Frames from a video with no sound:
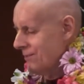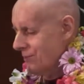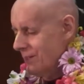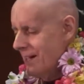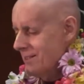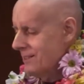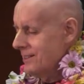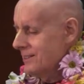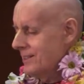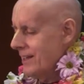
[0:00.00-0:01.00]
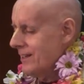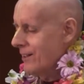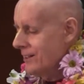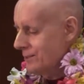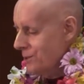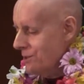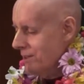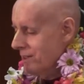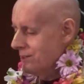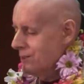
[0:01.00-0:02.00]
For us, this chanting Hare
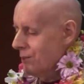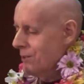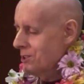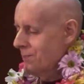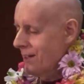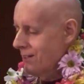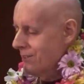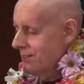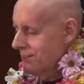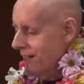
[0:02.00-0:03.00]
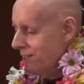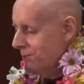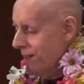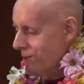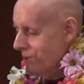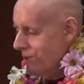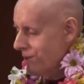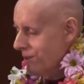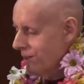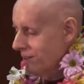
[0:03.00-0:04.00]
Krishna is so much better than sex pleasure
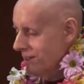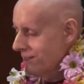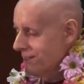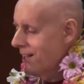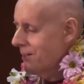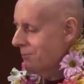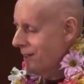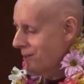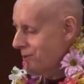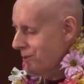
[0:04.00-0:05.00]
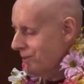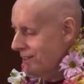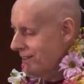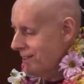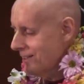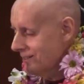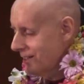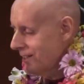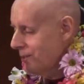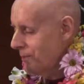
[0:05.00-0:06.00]
or tongue pleasure or
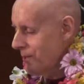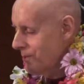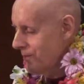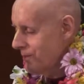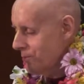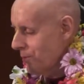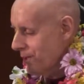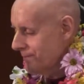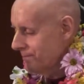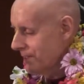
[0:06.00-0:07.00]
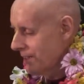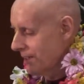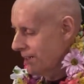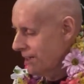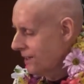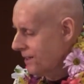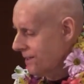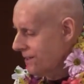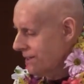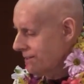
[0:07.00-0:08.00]
any pleasure in this world.
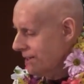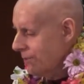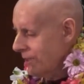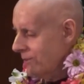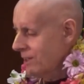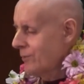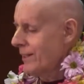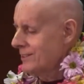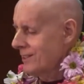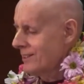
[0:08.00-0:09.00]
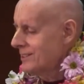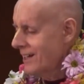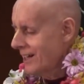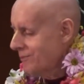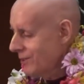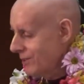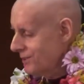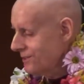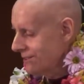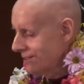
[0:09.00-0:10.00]
That we don't want to waste our time
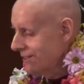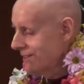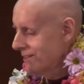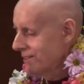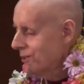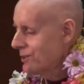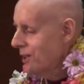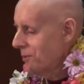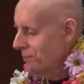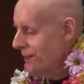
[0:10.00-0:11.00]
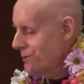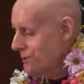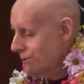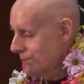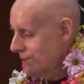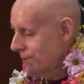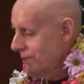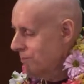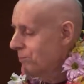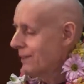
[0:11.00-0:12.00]
with those so-called pleasures, but
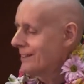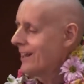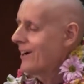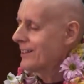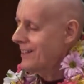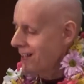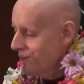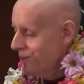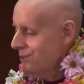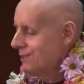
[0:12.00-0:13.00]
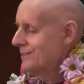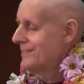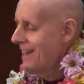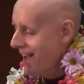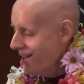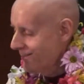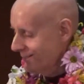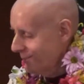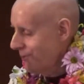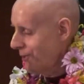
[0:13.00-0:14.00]
simply bring our consciousness
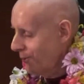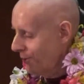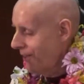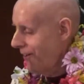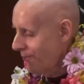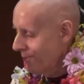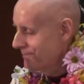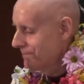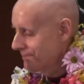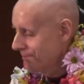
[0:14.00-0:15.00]
down to a lower level.